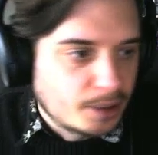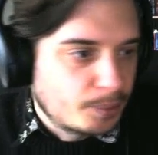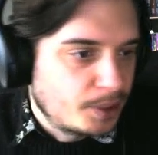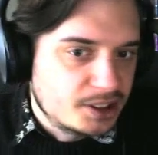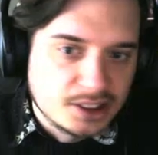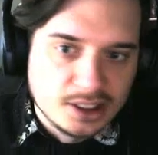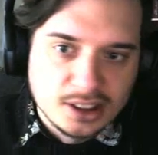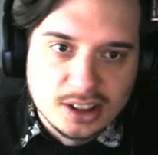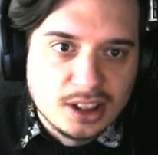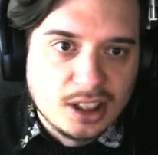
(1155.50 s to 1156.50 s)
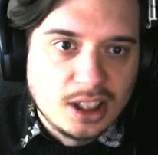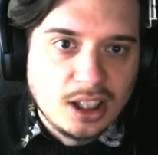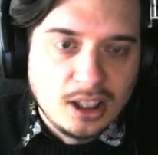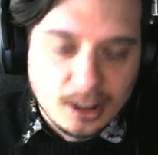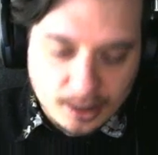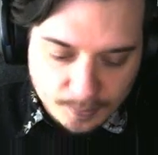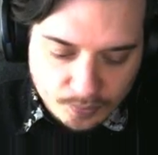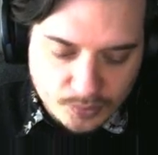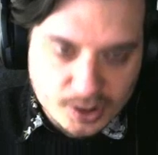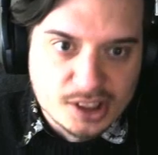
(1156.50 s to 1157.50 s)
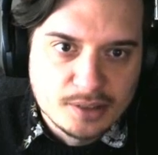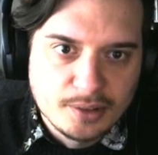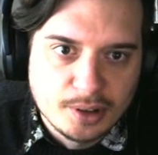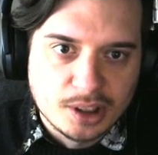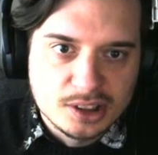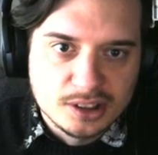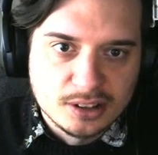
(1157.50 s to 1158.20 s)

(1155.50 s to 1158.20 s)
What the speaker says: place? Does this have a location?